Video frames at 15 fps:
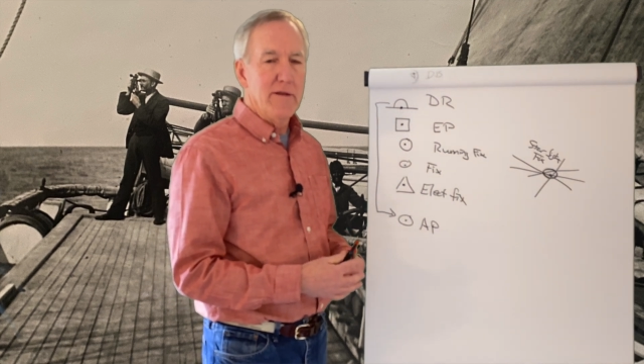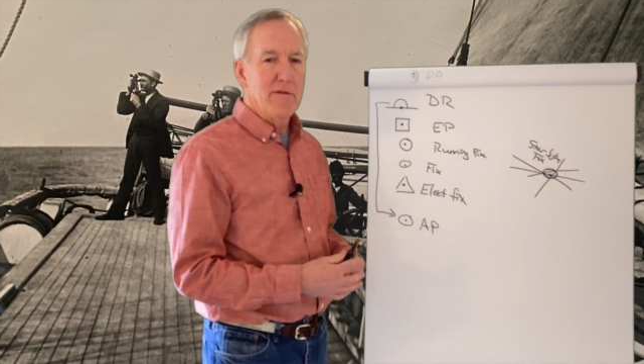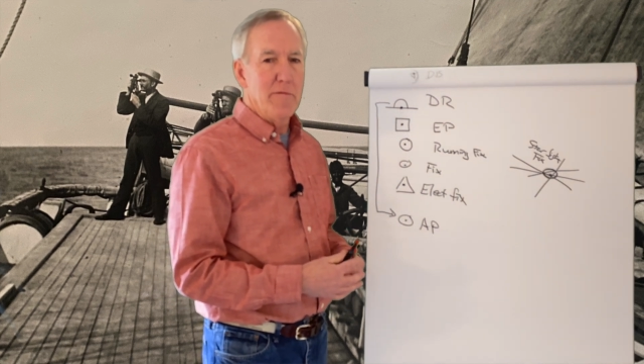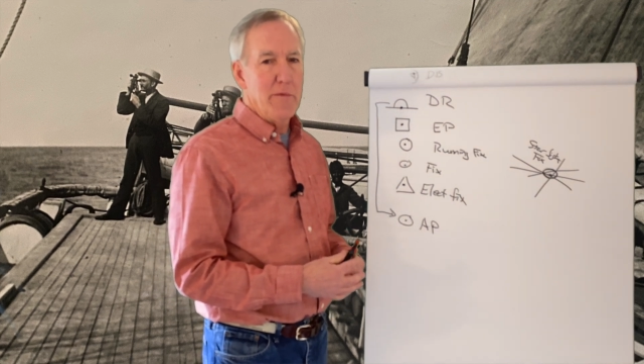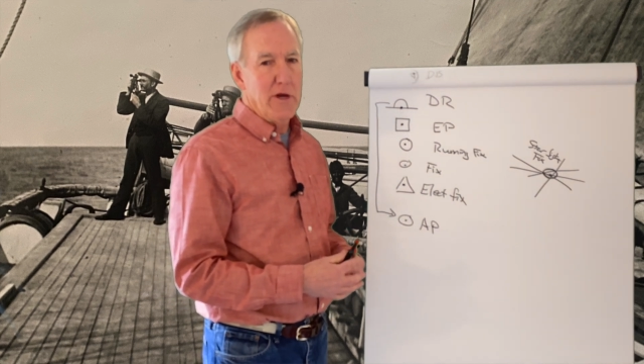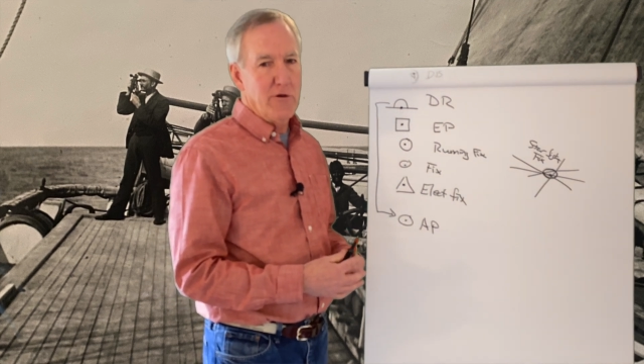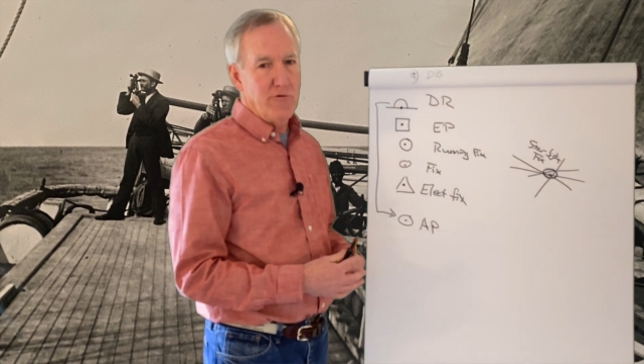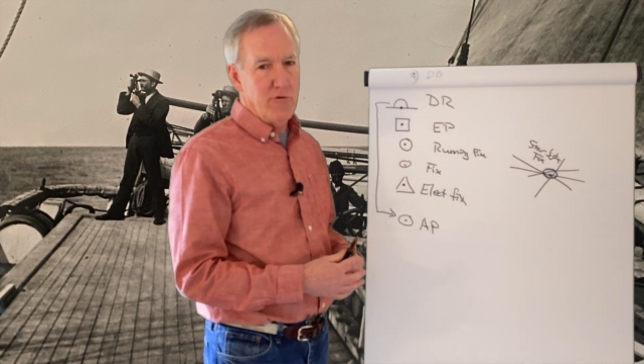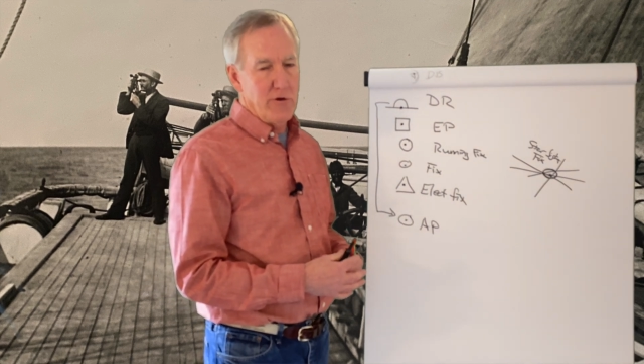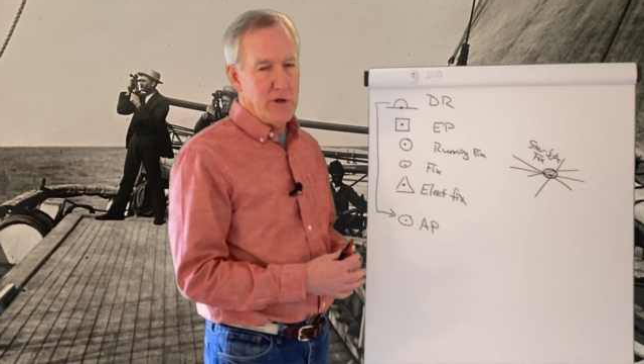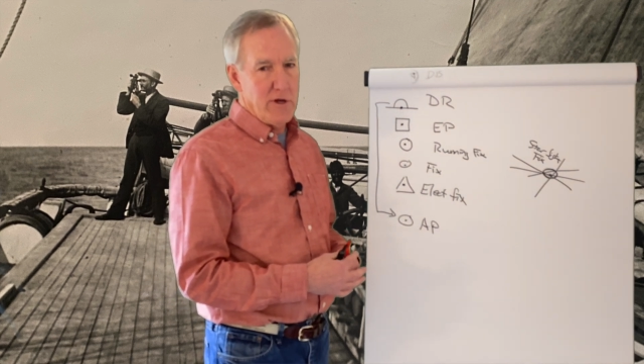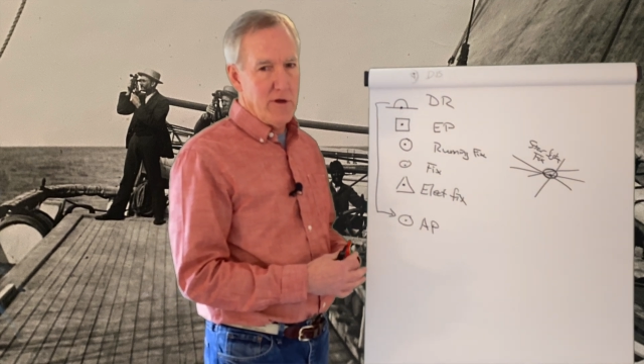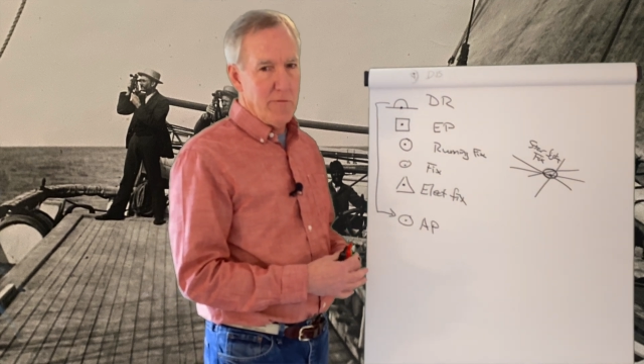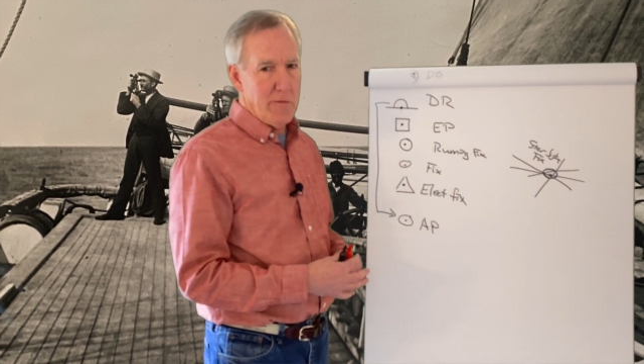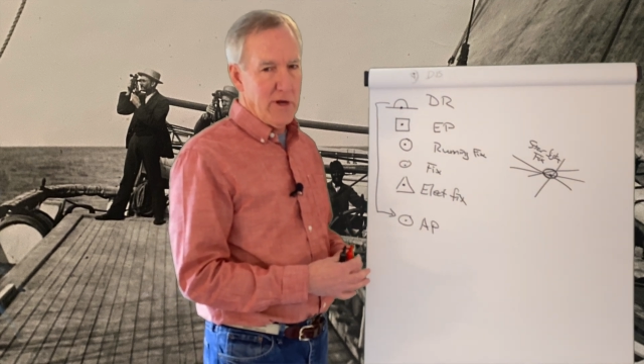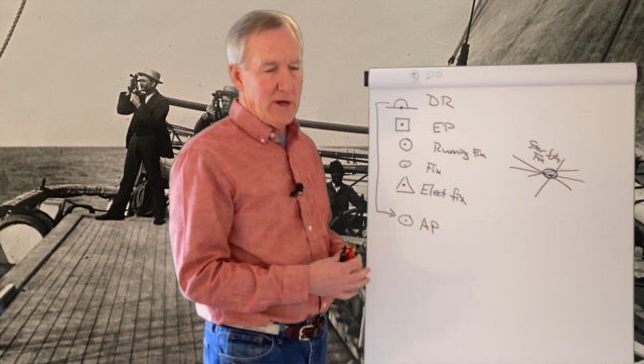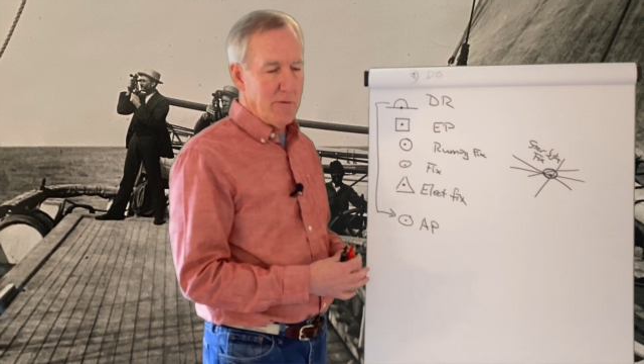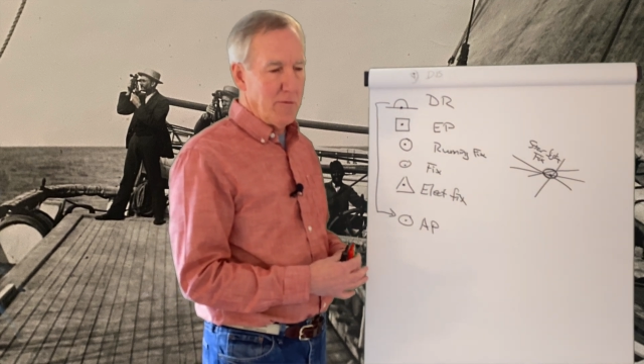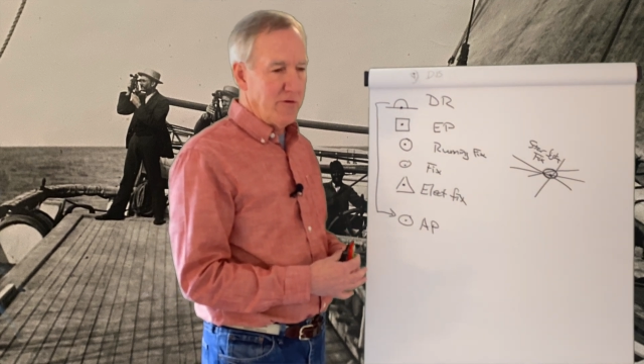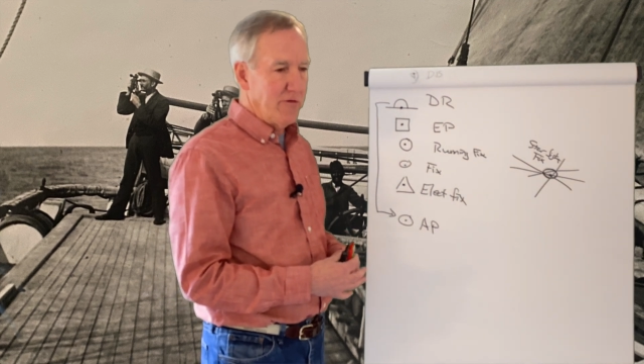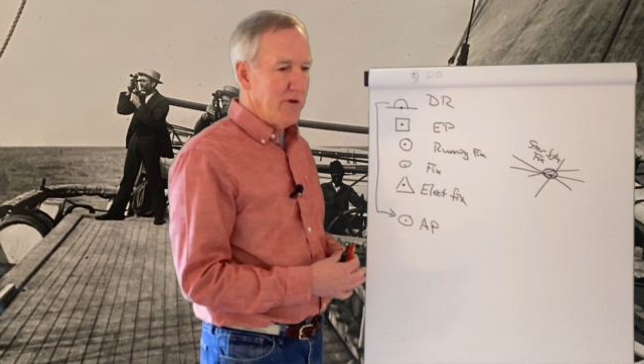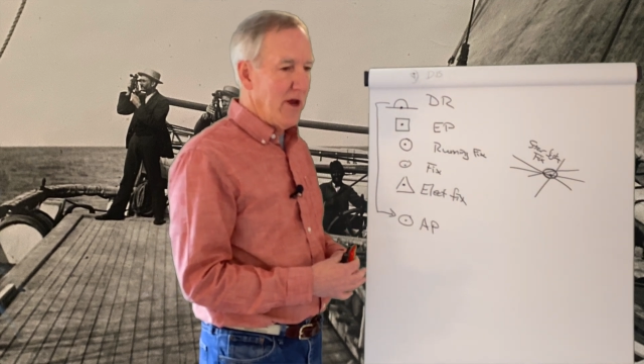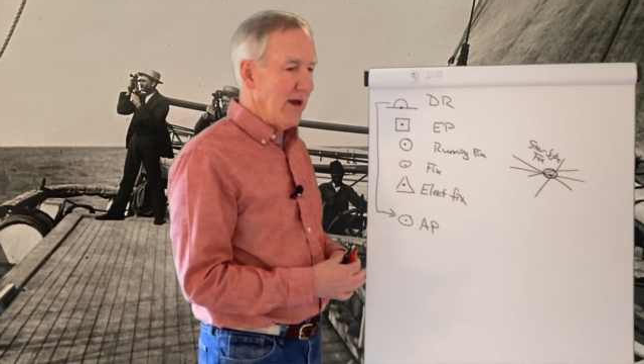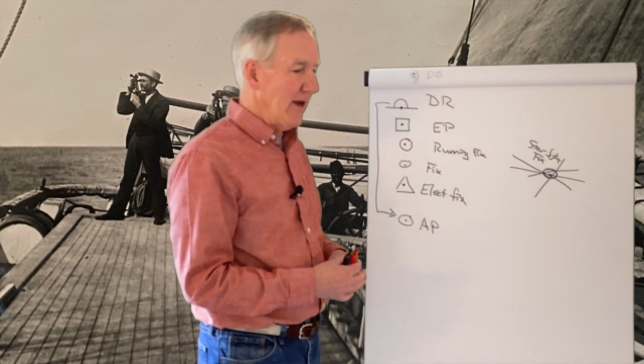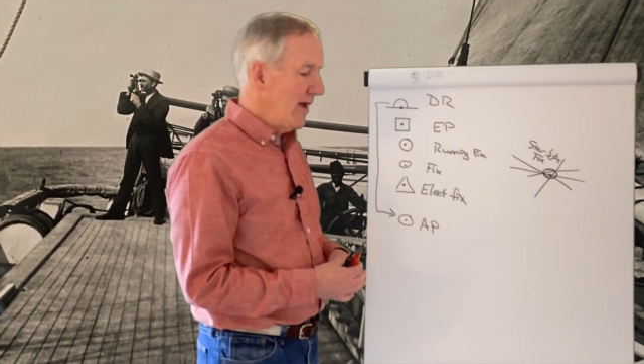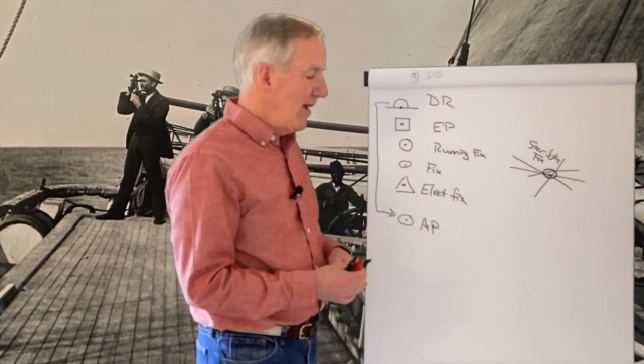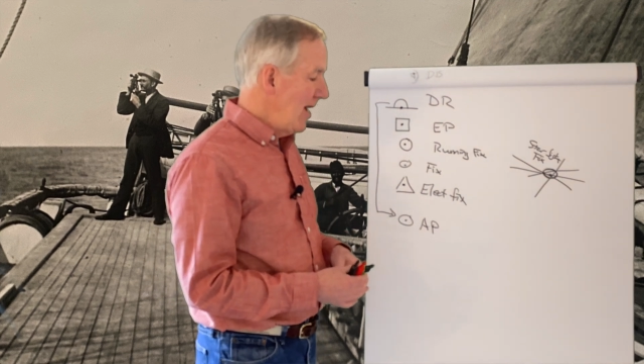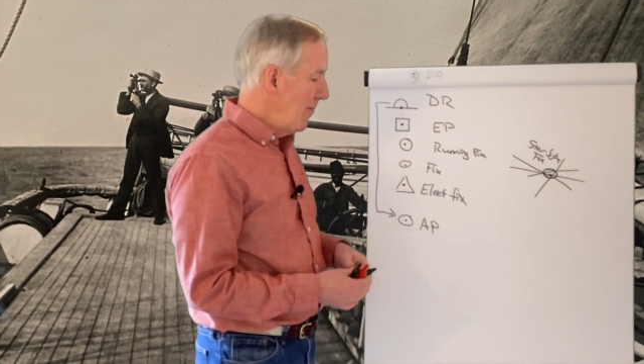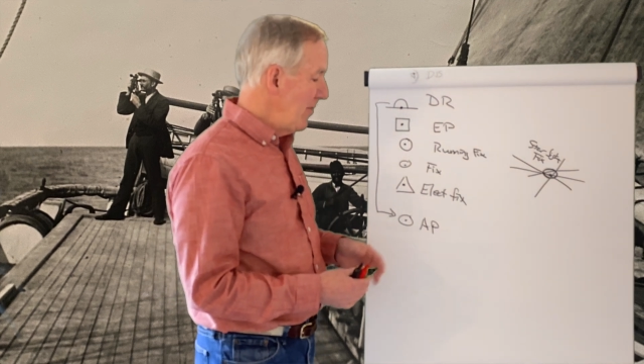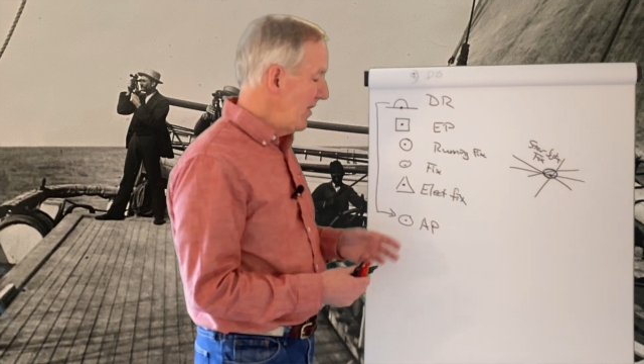to make sure you didn't make a mistake.